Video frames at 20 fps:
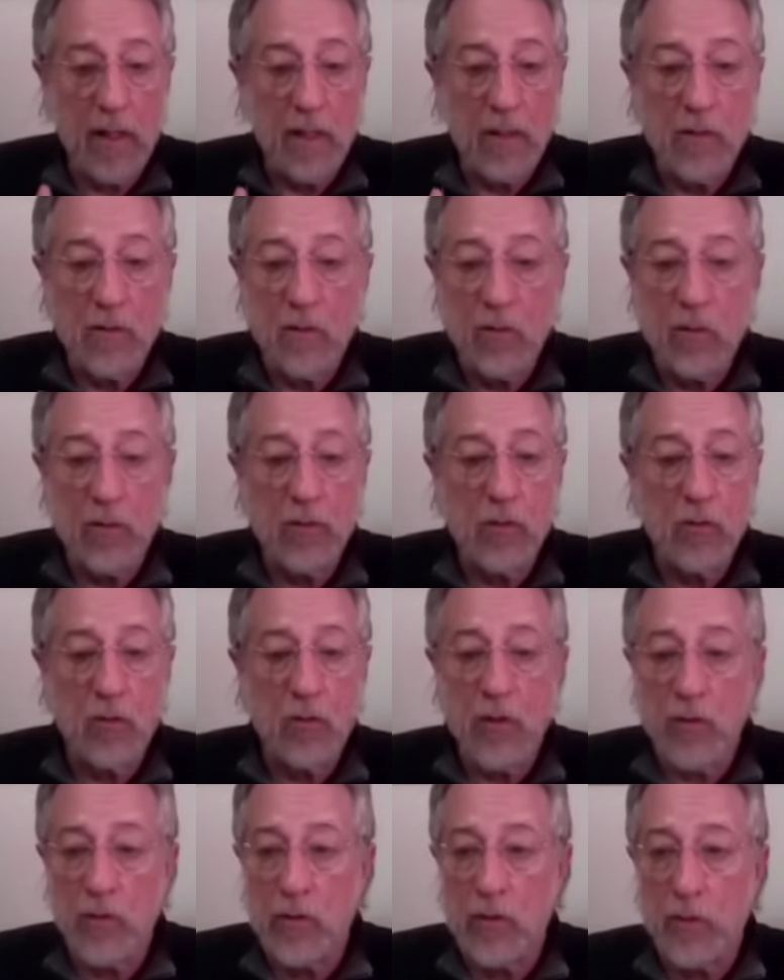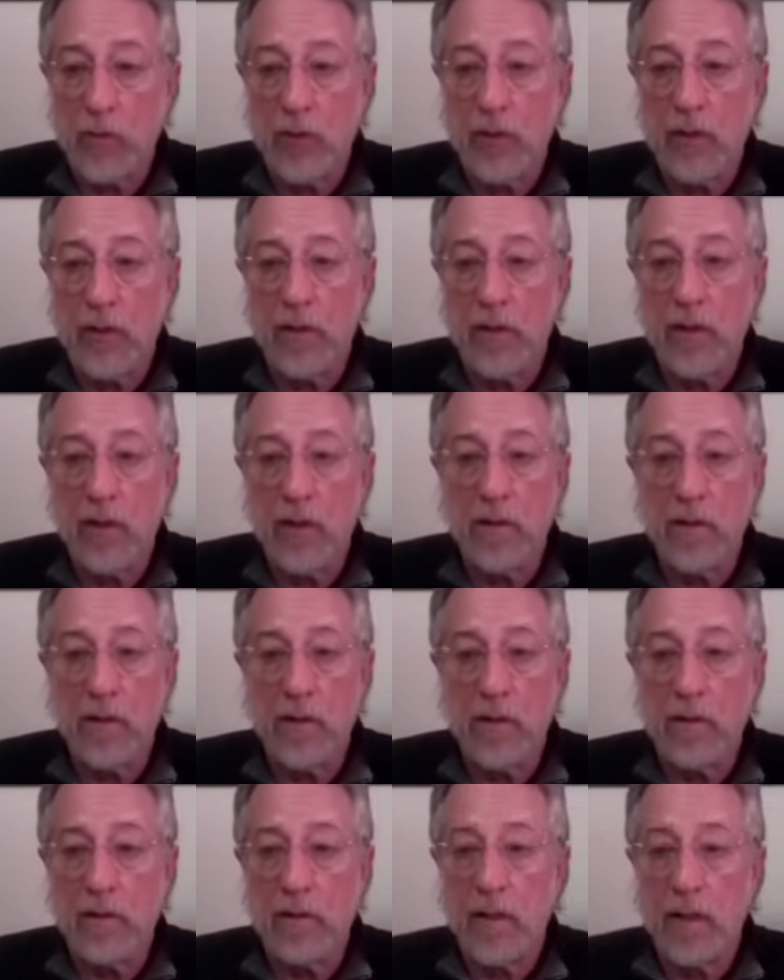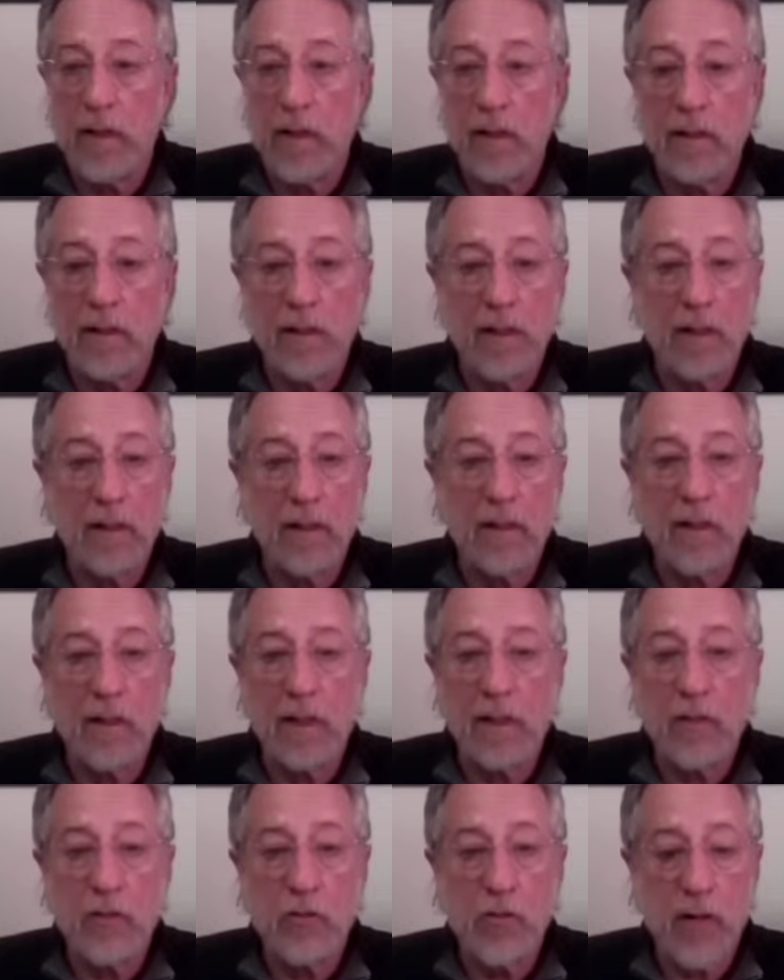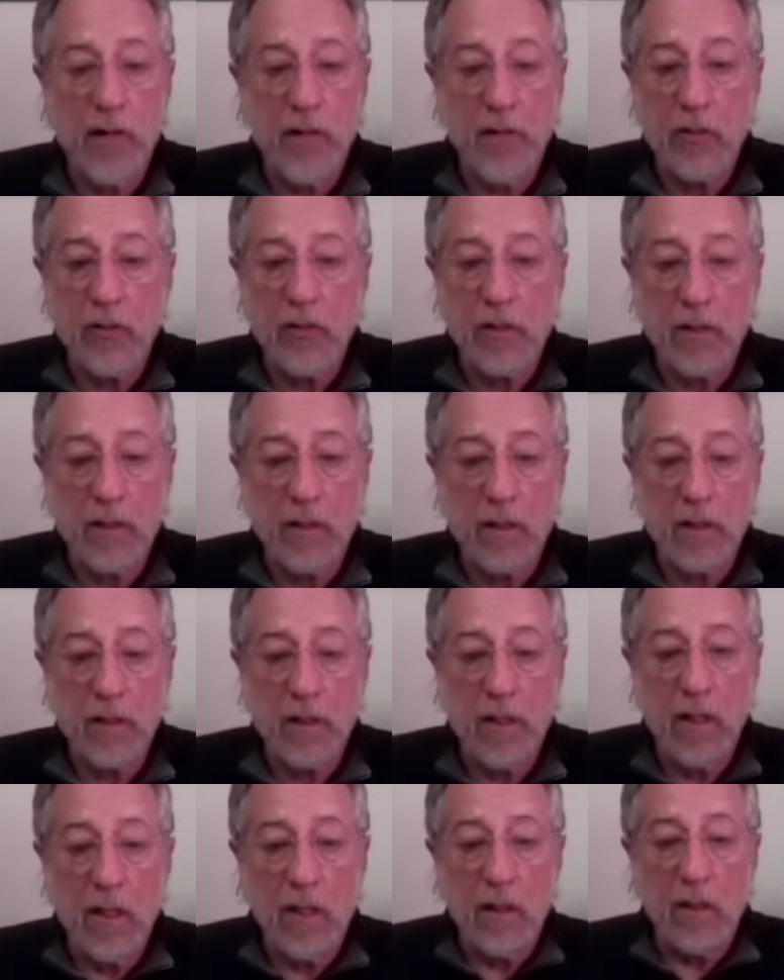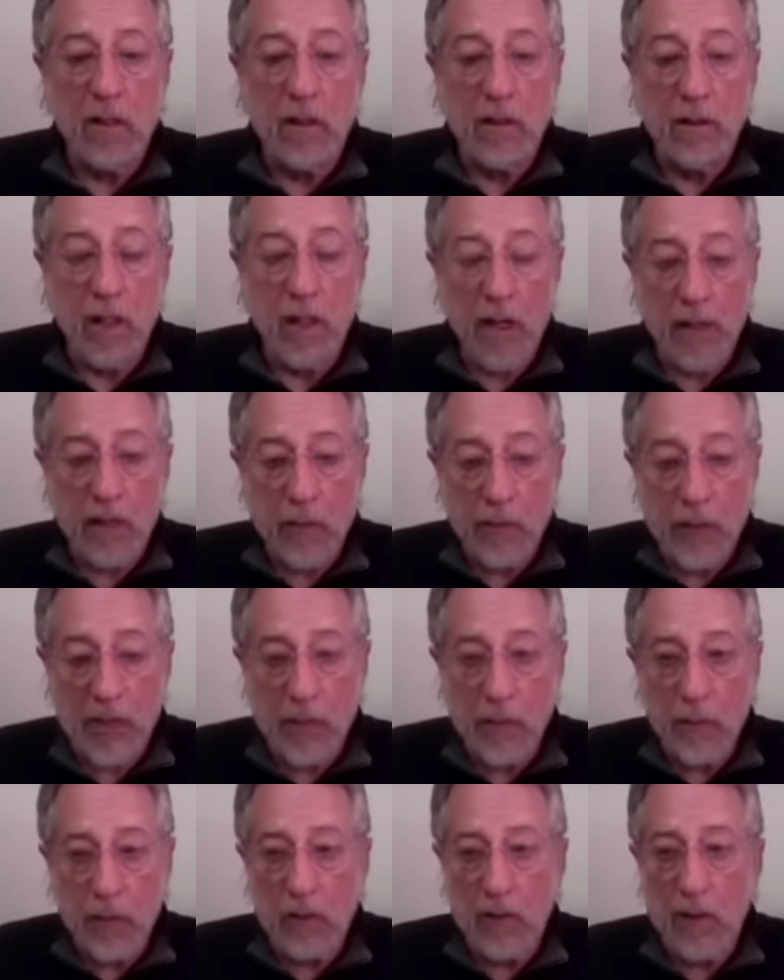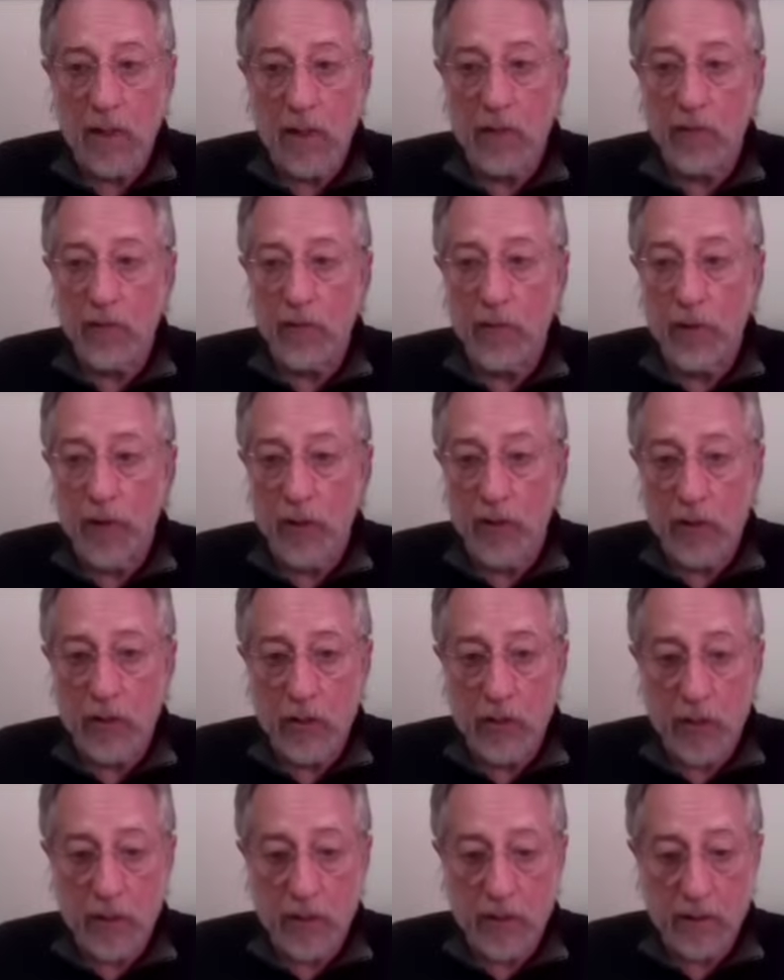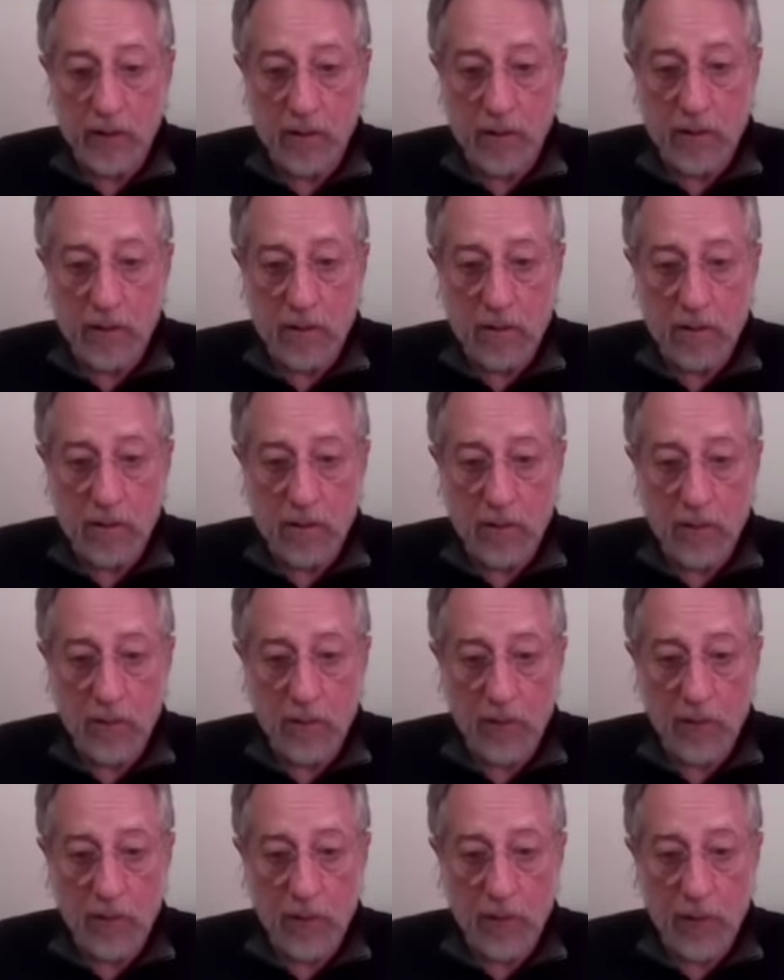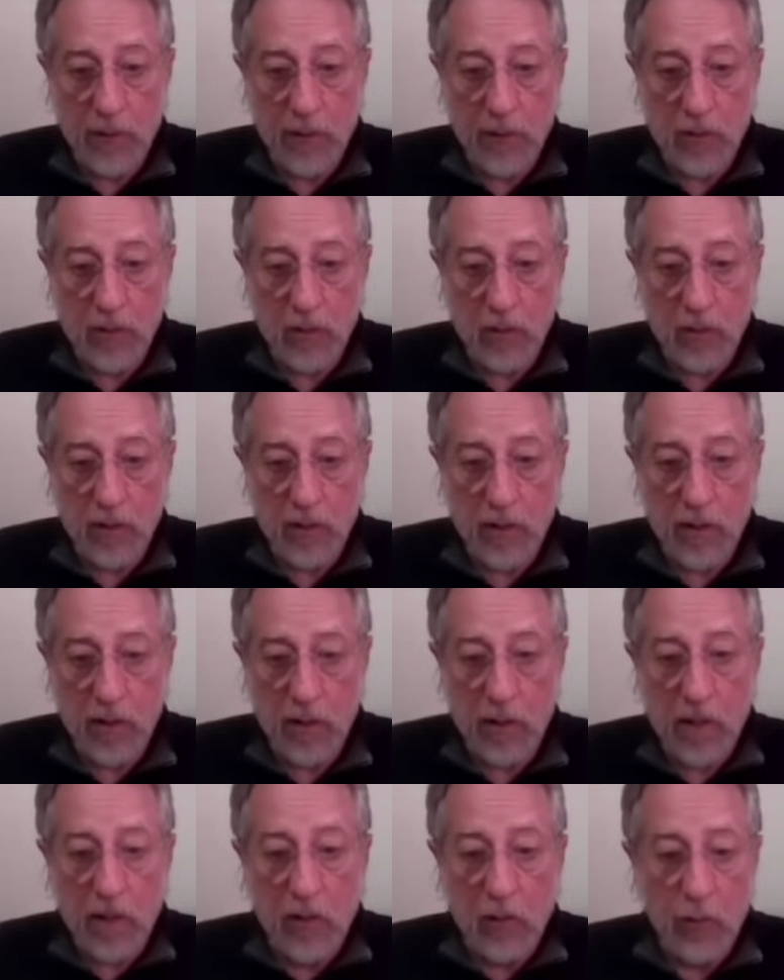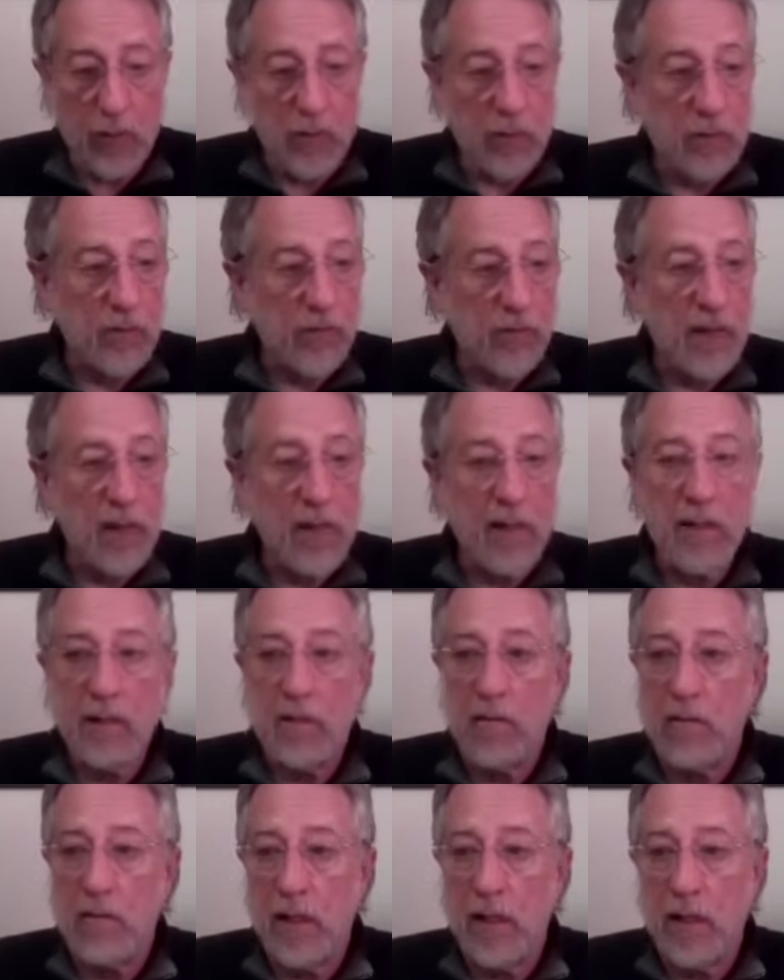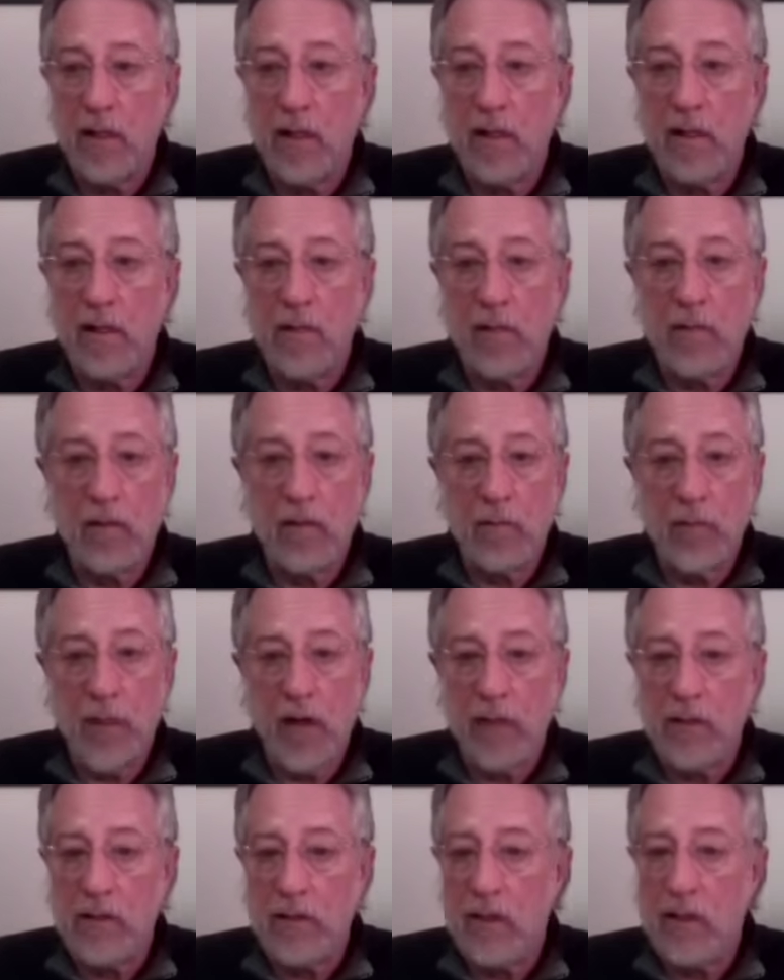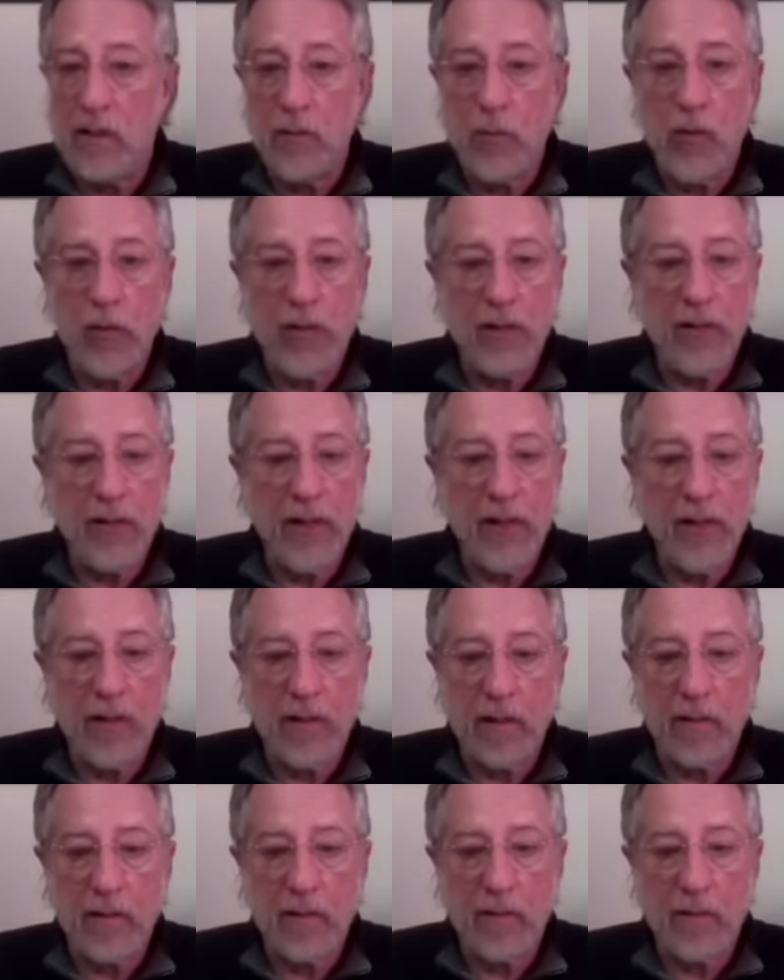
So the story was put in there, and I had I got a lot of traction on it. A lot of people got very jealous from my story, which is fine. They can. My skin is pretty thick,